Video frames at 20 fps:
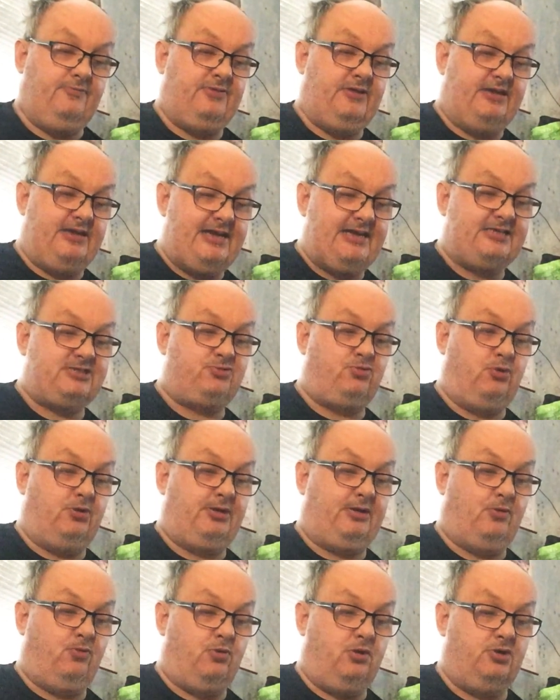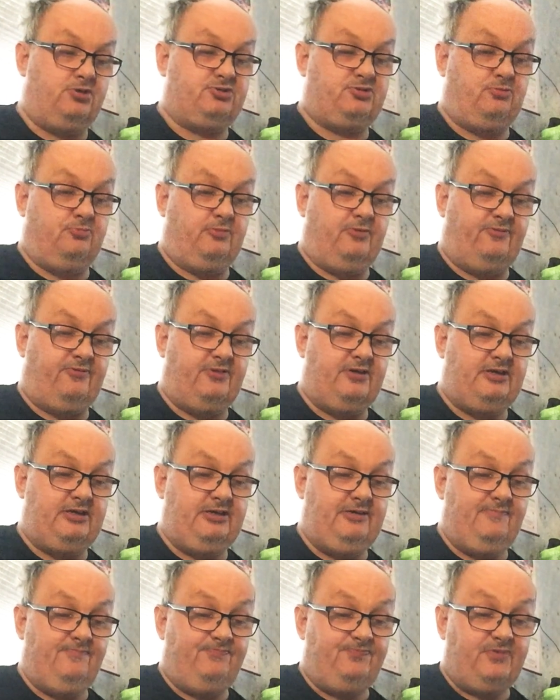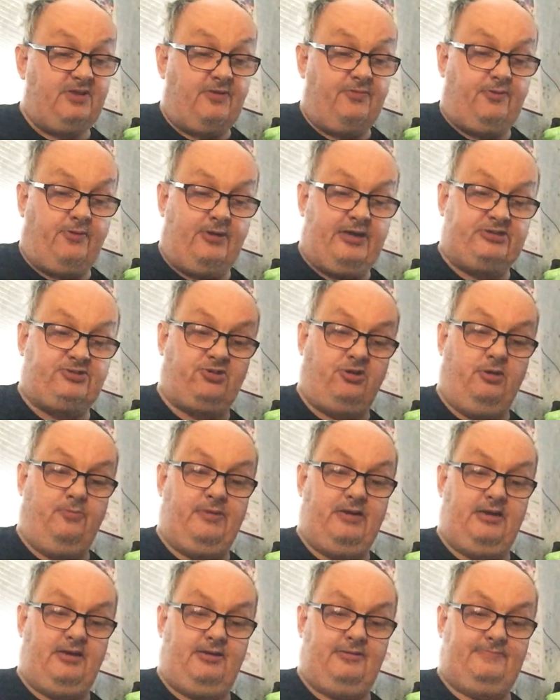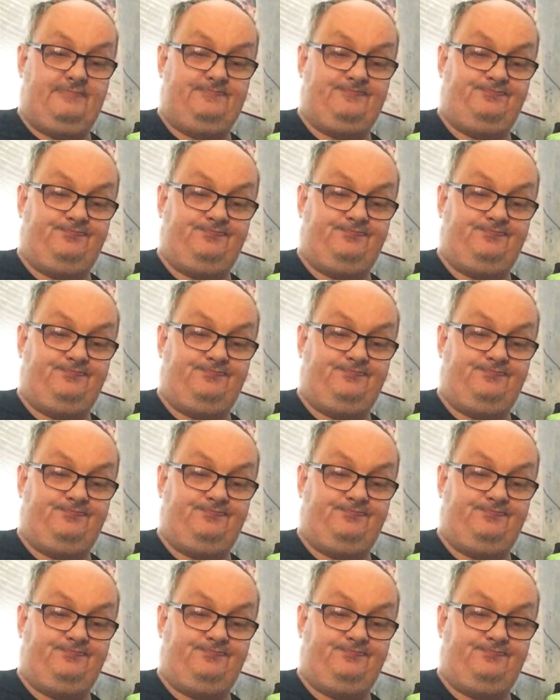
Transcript: next one I watched, number 3, The Retro Bear.